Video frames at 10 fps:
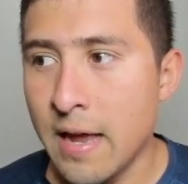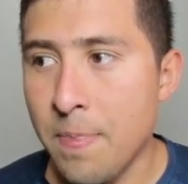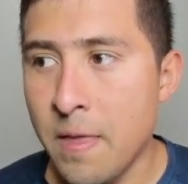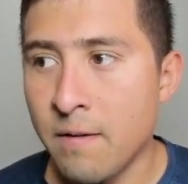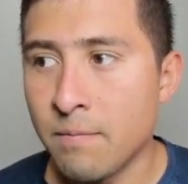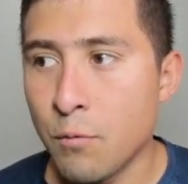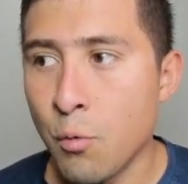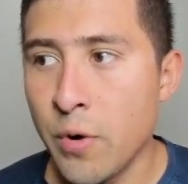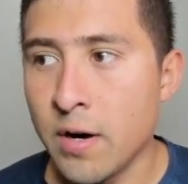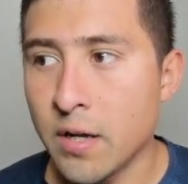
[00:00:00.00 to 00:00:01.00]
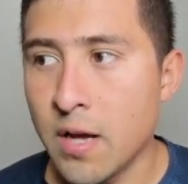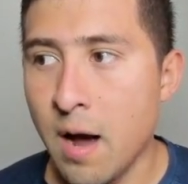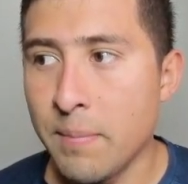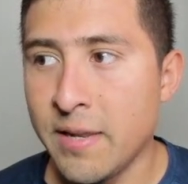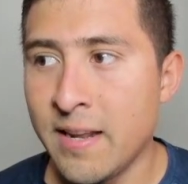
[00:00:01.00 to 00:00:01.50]
And then we are
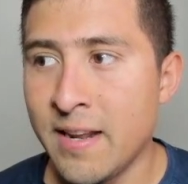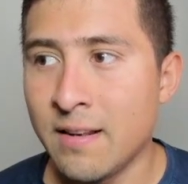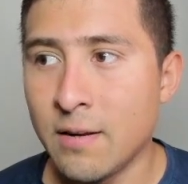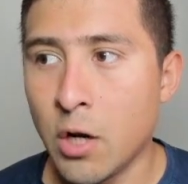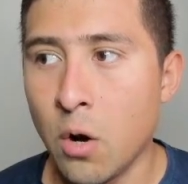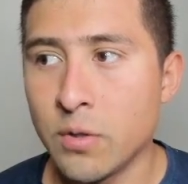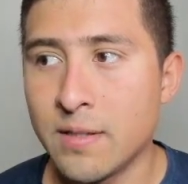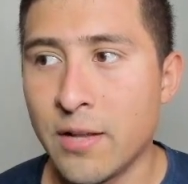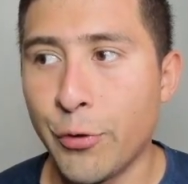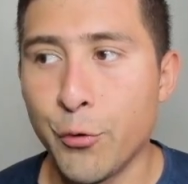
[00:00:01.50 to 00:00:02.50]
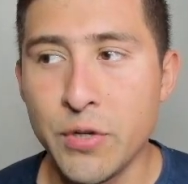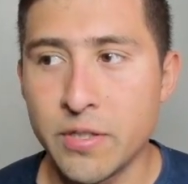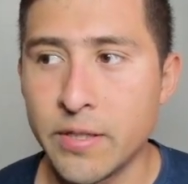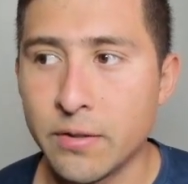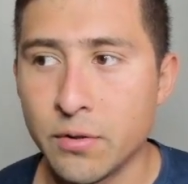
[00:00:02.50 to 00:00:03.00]
coming in closing at
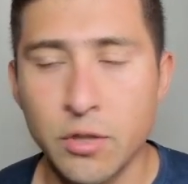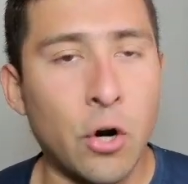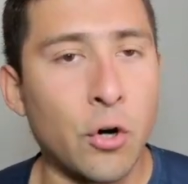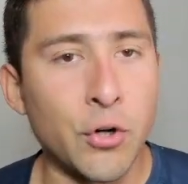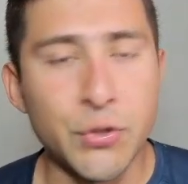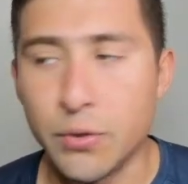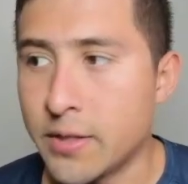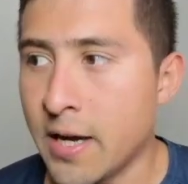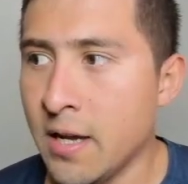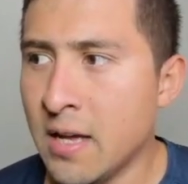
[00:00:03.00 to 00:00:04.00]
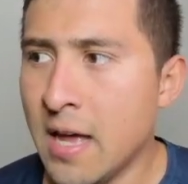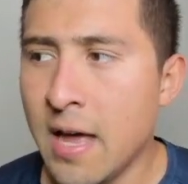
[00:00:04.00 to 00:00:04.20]
3.0 earlier today.